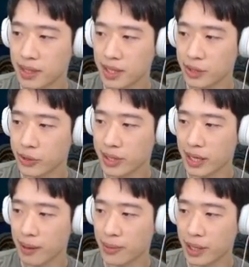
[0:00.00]
This only
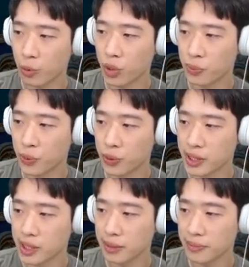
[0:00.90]
have like 1
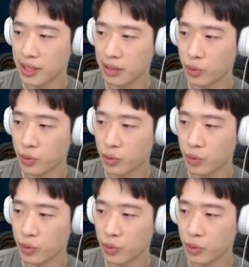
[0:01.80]
point something,